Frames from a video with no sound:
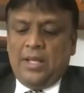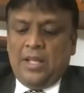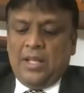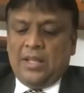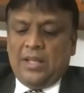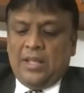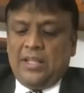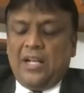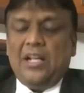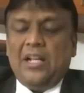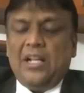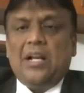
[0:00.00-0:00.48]

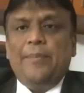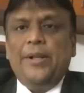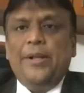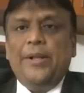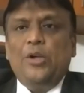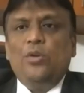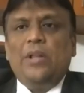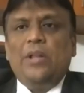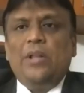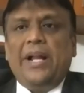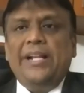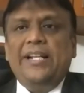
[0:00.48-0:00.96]
Then
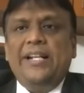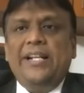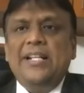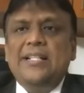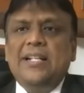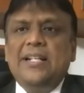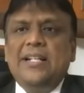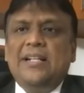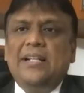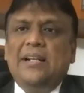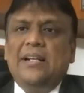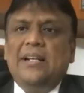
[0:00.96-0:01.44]
coming to the
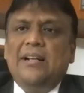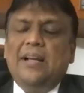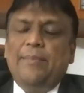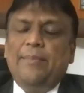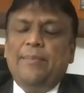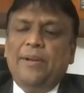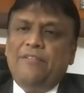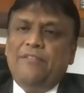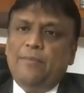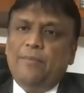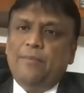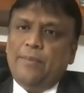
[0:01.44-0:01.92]
IT sector,
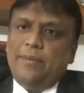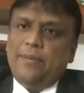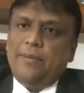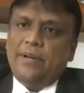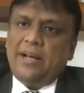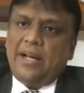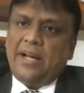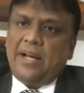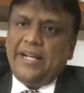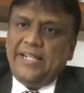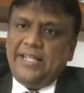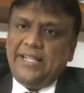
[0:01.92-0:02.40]
coming from a
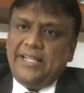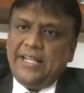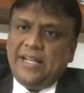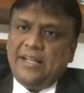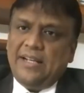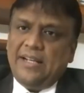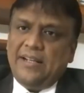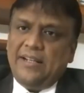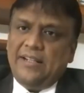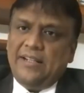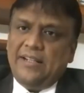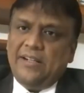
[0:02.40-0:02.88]

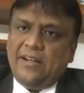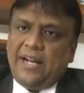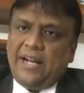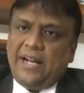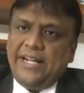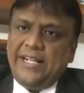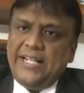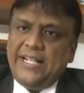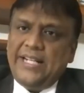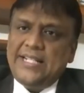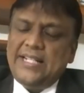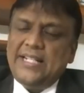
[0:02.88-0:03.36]
uh, you know,
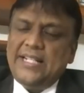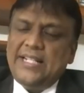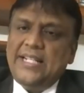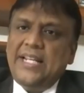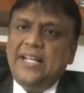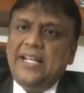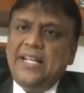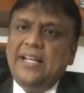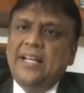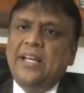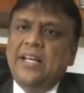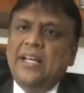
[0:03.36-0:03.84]
IT
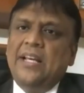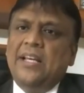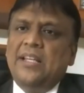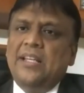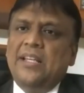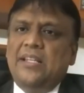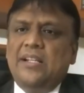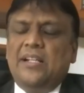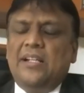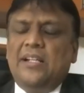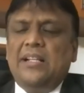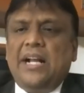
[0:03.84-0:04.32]
city,
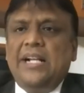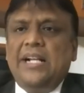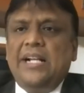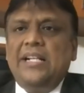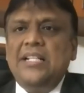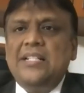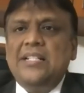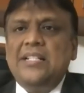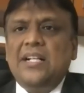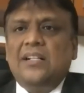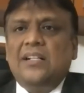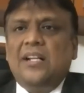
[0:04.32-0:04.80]
here the
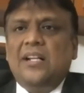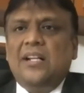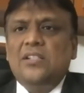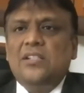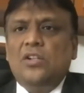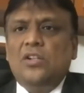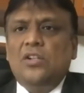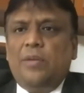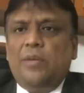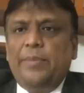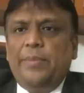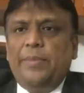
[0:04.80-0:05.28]
IT sector
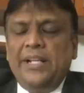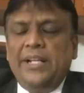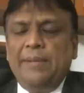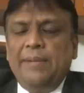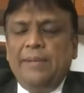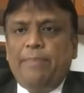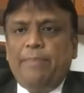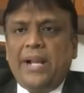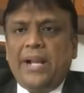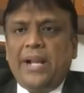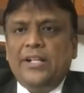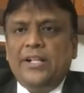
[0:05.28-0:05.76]
has not been
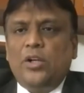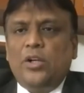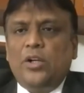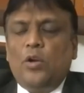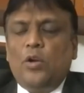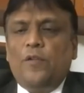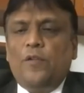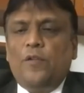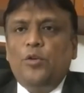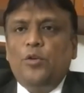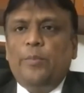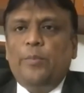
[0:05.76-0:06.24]
impacted.
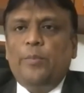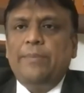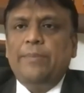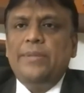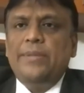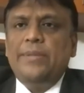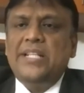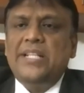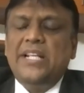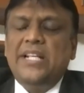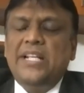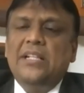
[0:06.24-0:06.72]
All of you might
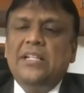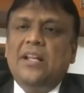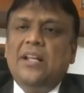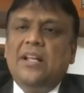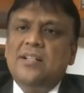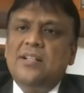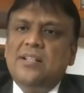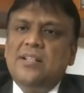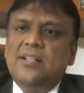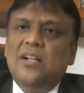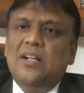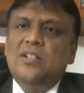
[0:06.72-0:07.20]
be seeing the
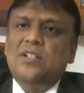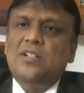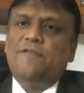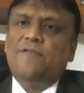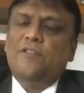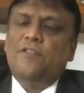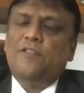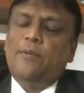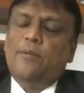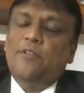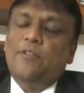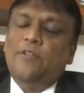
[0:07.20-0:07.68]
results
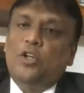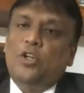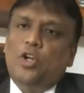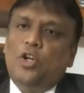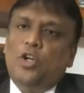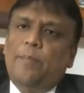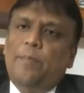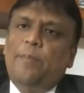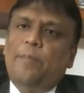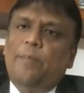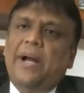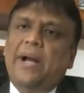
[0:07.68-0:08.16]
of some of the
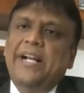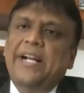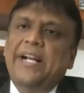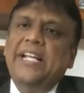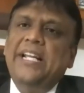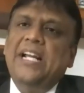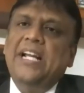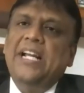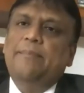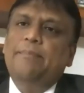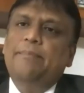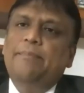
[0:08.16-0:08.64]
top
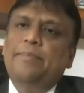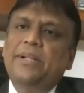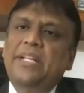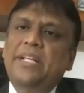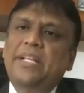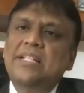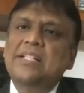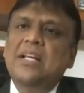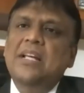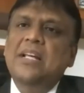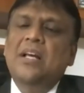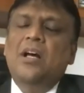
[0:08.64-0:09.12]
IT
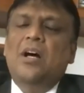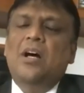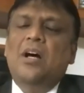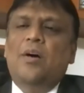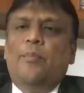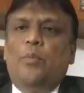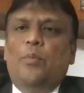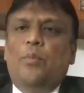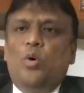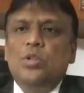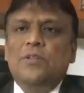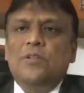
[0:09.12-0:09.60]
companies.
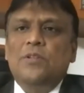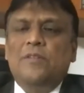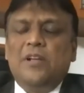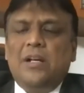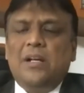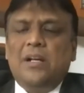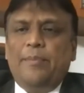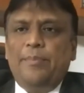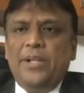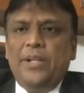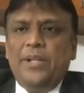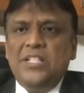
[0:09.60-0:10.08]
Most of the
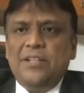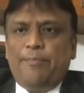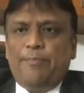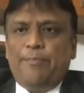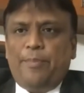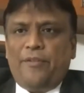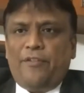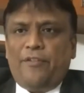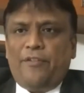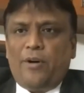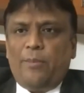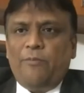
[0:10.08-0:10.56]
companies have
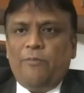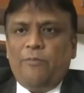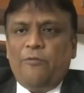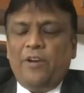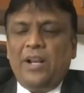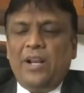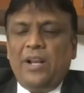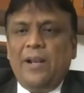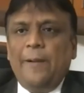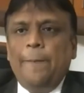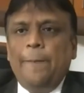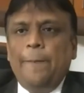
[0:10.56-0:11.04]
performed
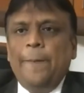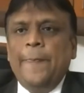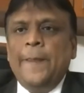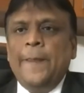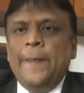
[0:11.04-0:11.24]
well.